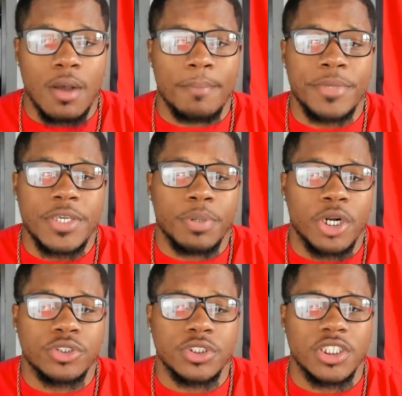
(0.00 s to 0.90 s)
Me
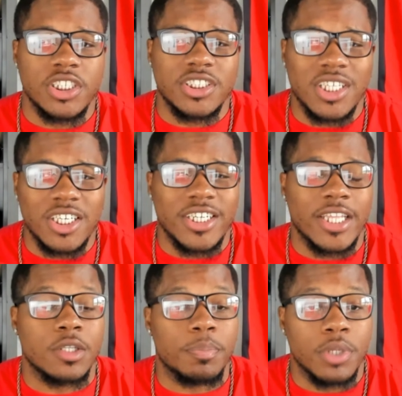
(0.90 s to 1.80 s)
personally, looking
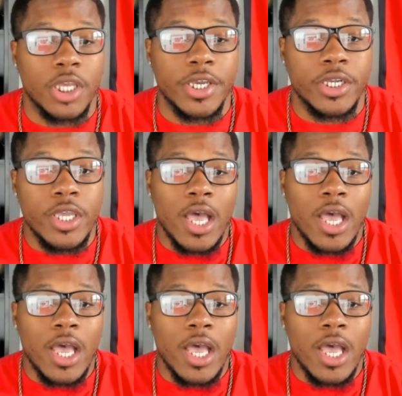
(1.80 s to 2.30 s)
at the player,